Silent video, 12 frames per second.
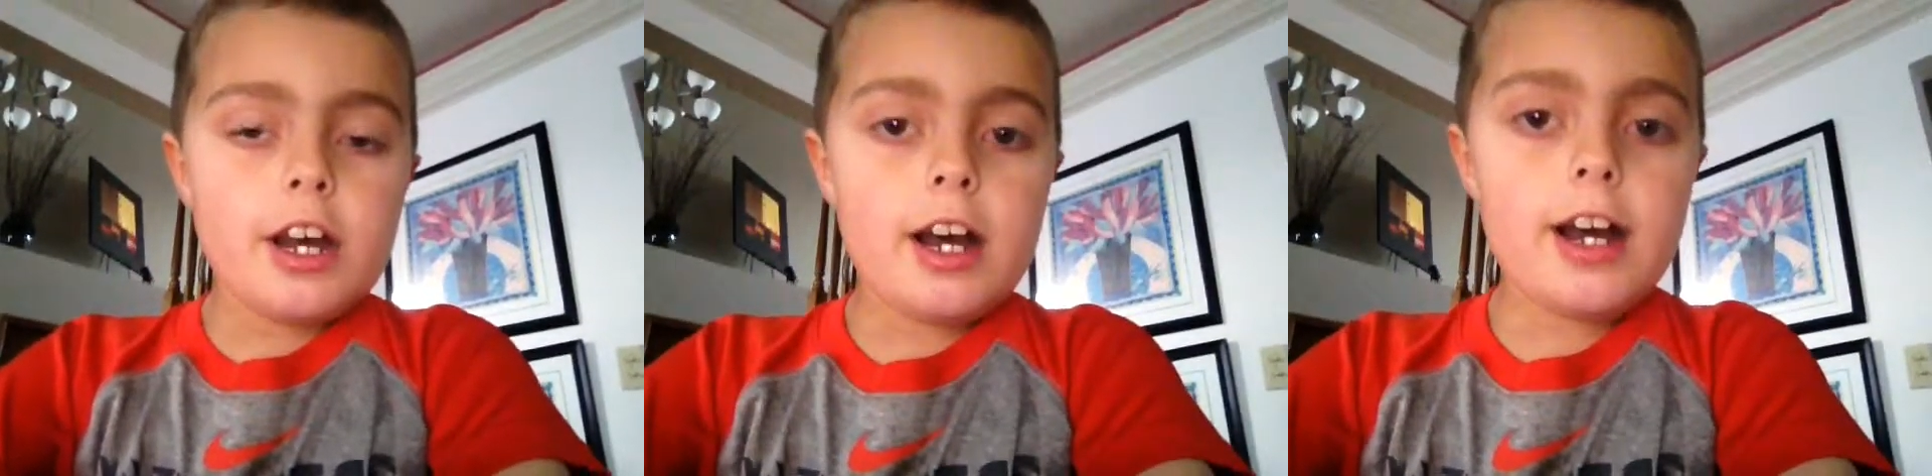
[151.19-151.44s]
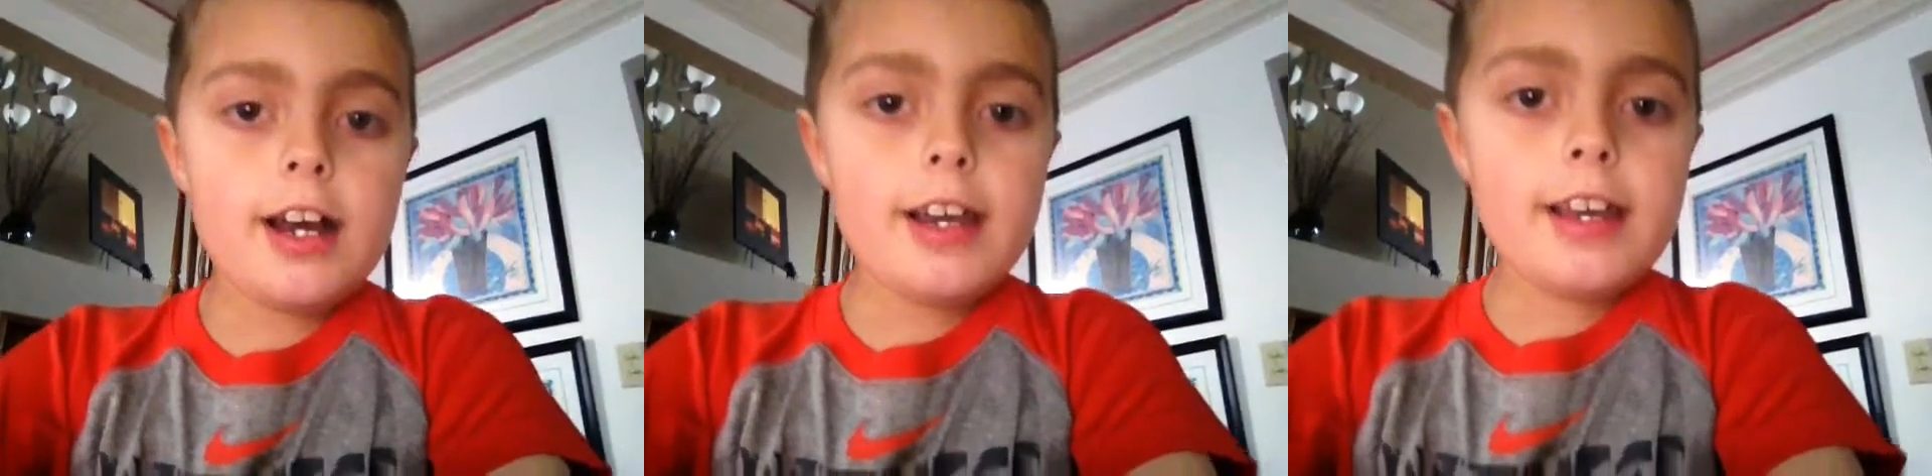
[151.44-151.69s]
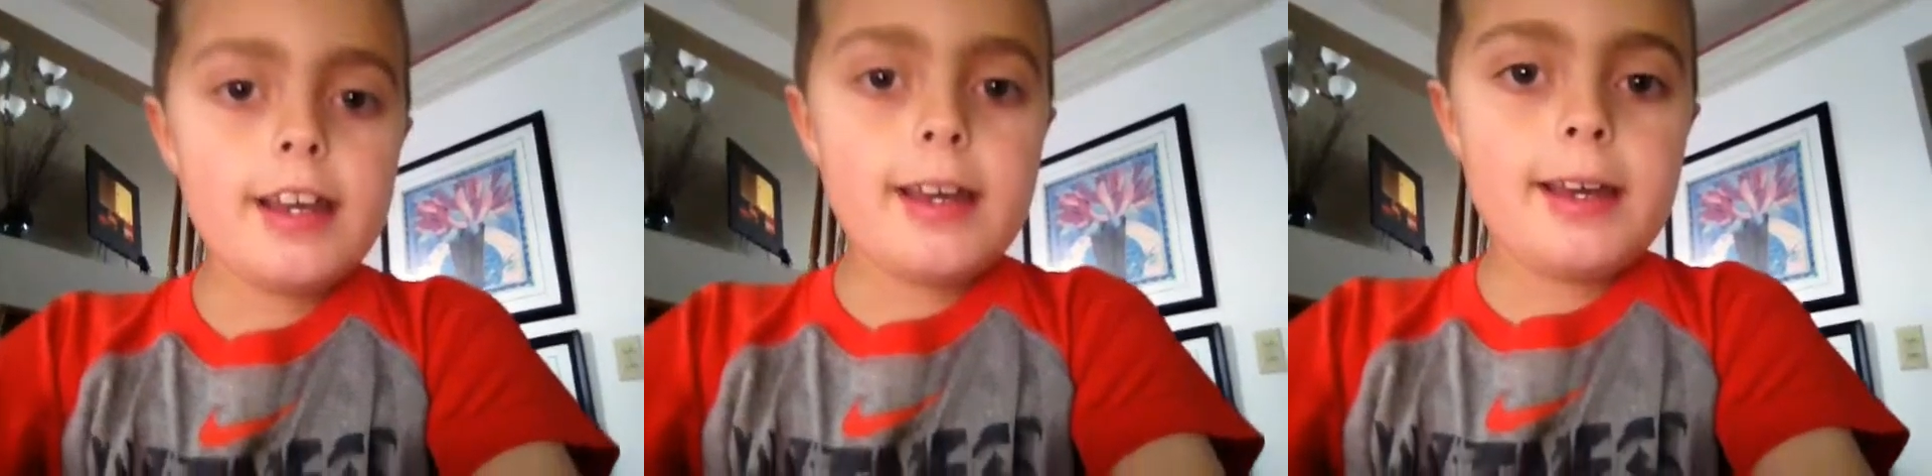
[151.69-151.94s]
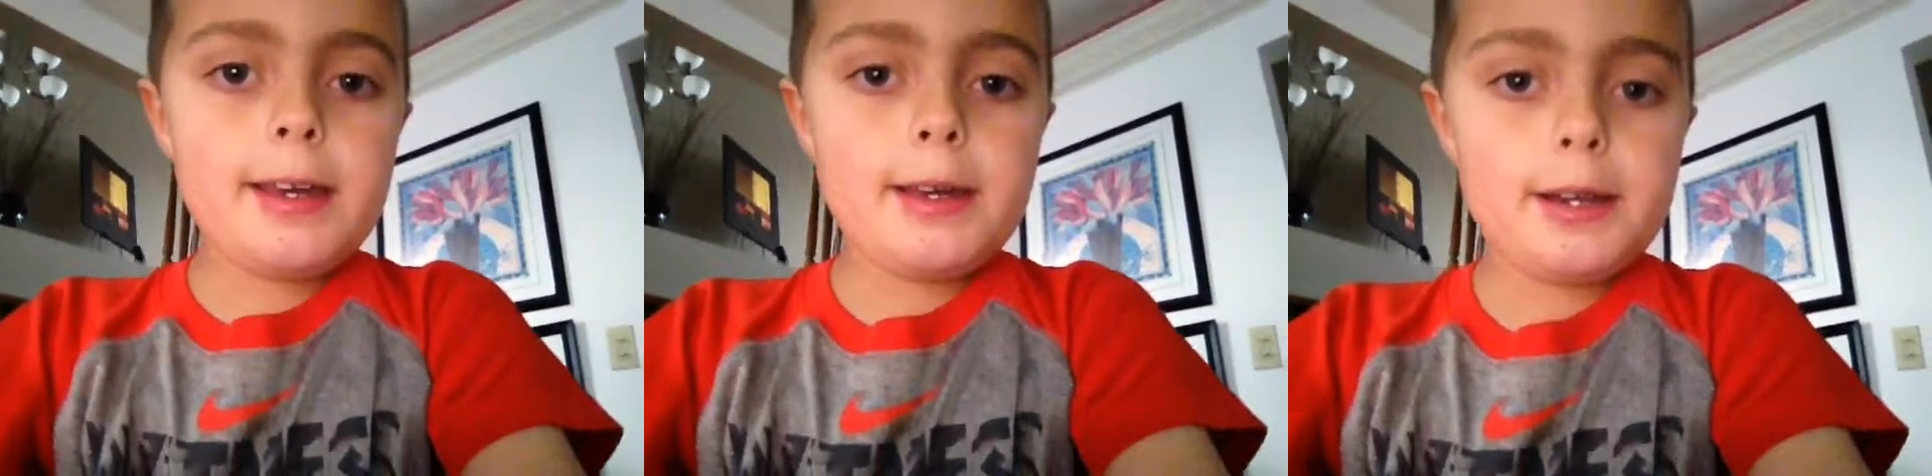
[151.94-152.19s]
I
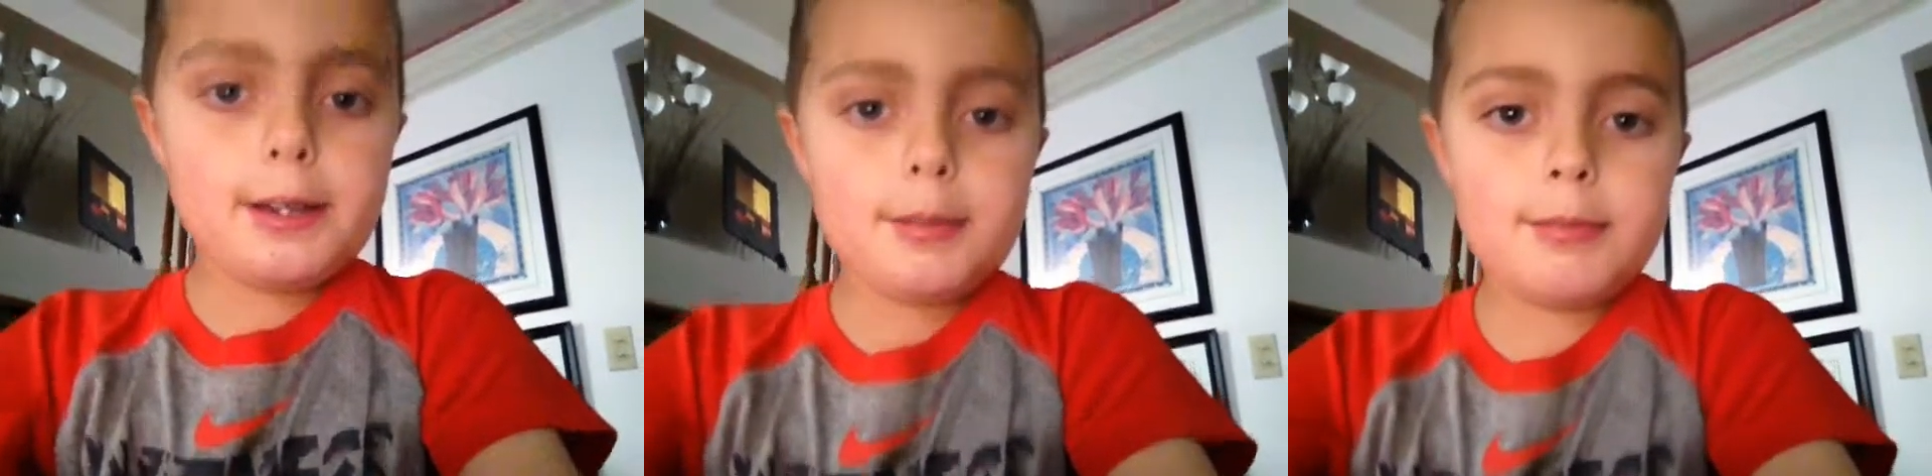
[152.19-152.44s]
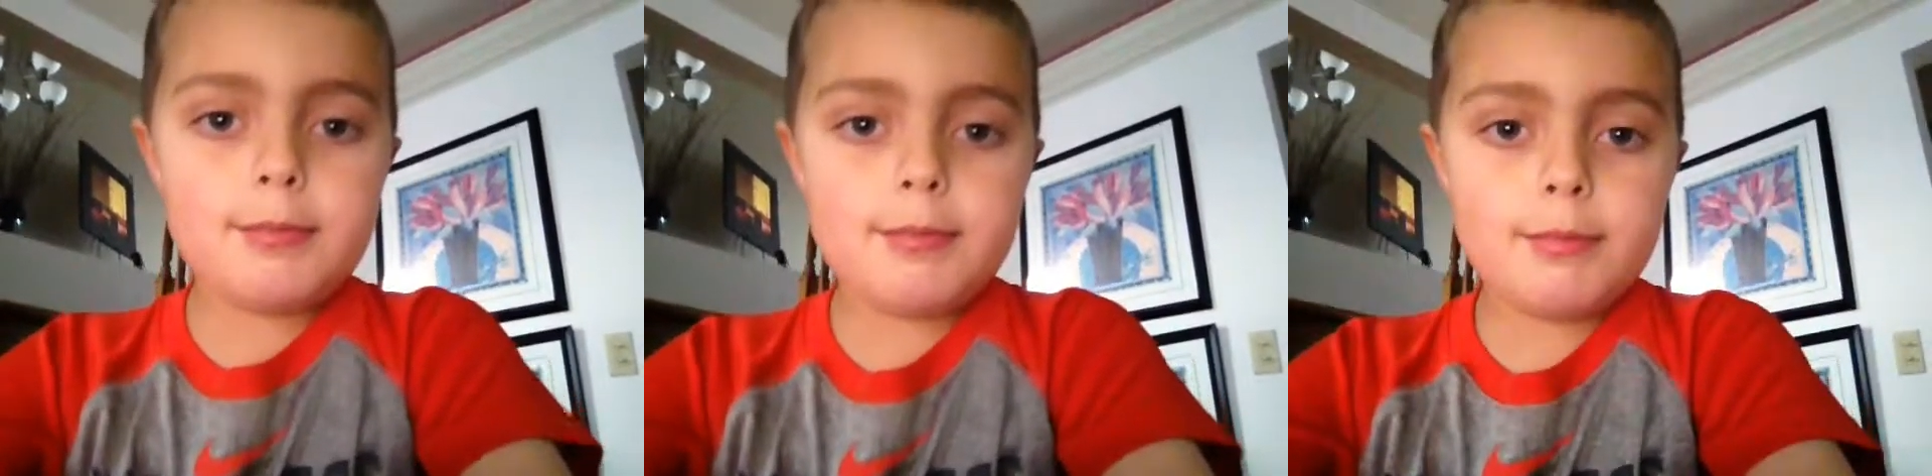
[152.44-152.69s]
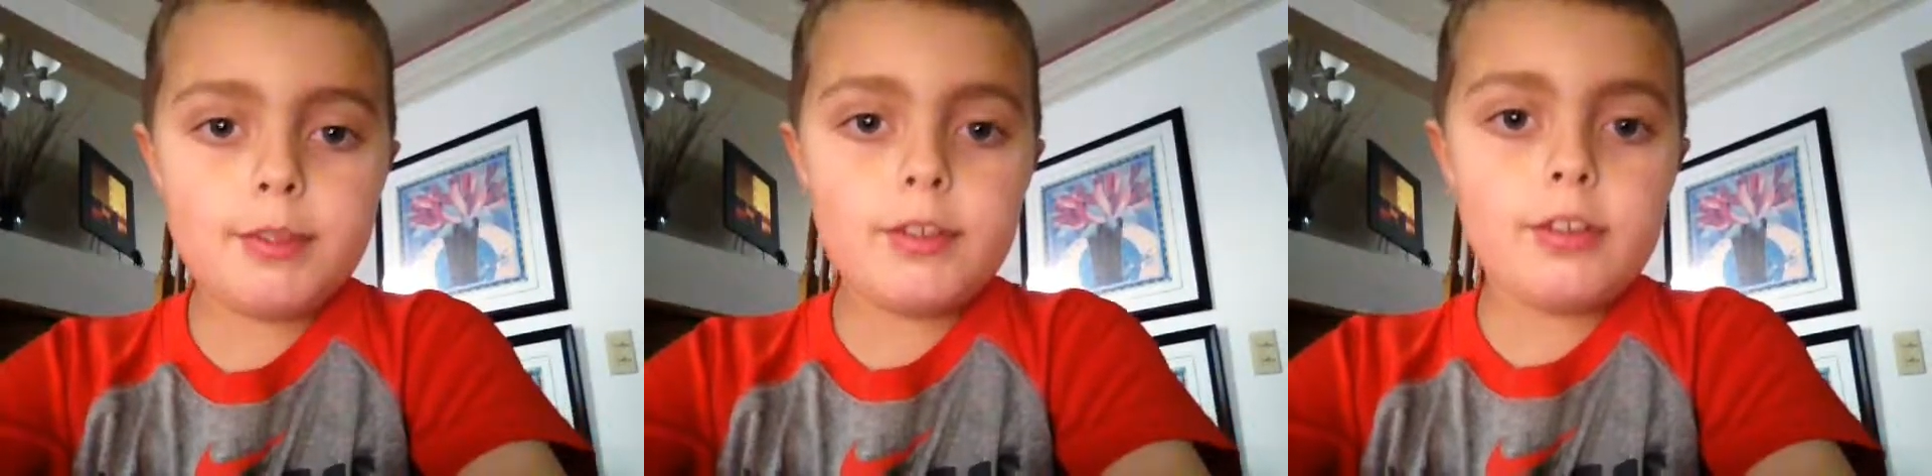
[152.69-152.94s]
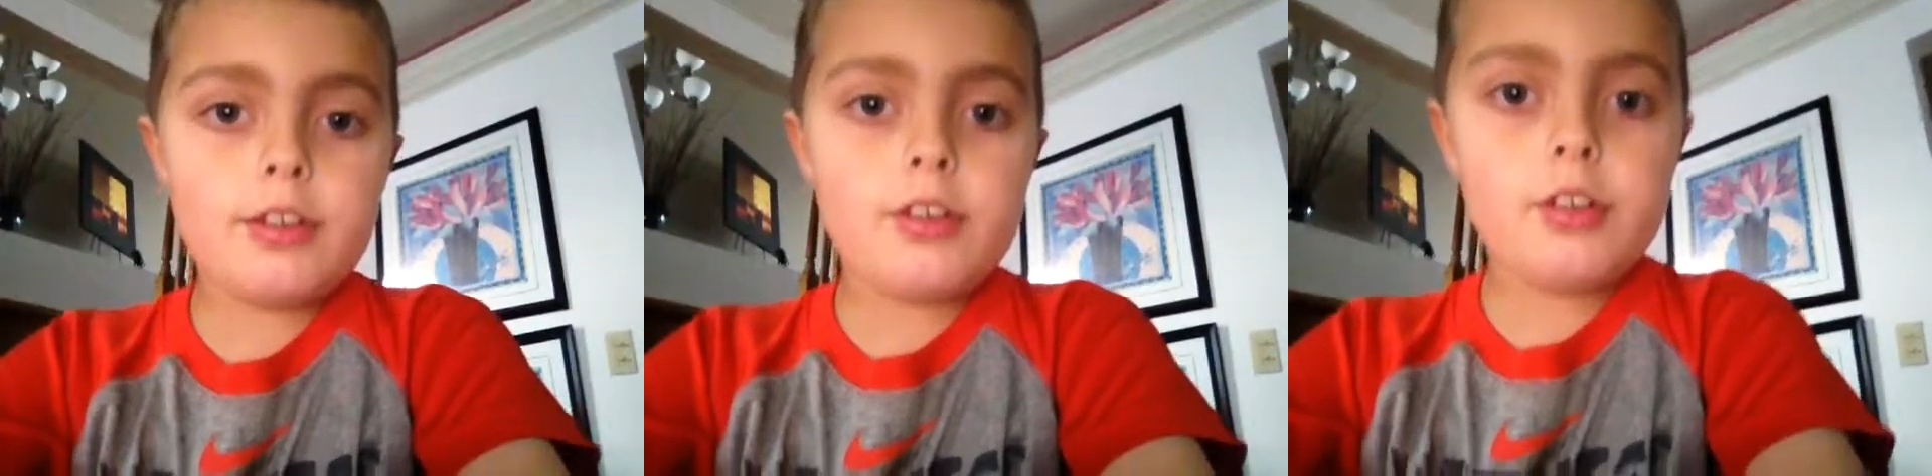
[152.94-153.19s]
am
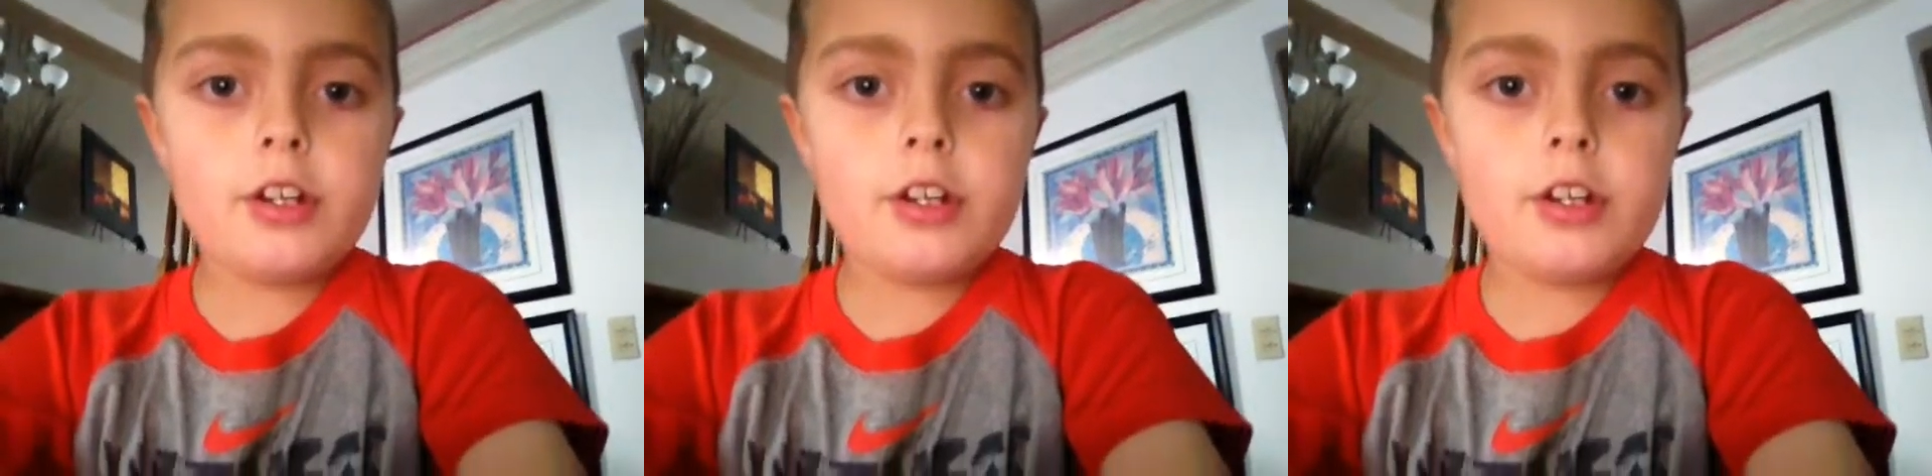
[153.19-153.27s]
the,